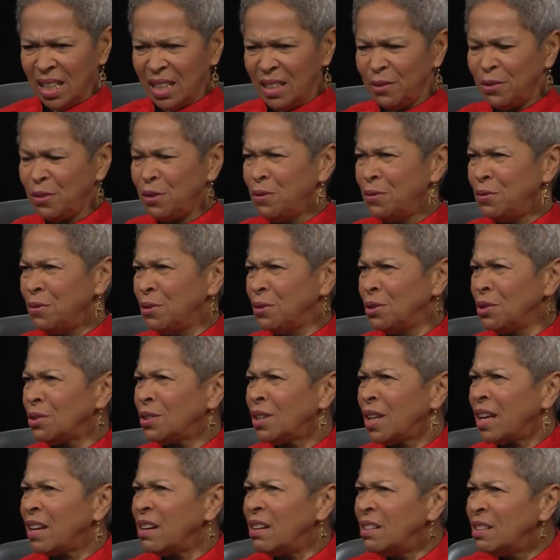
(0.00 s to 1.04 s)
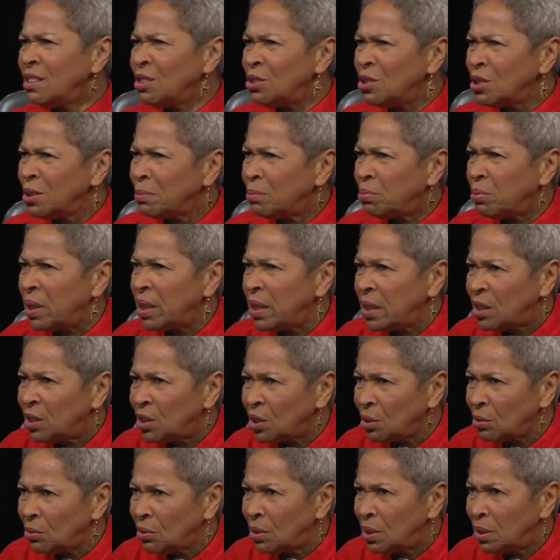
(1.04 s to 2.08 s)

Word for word: the fufu looked like uncooked bread dough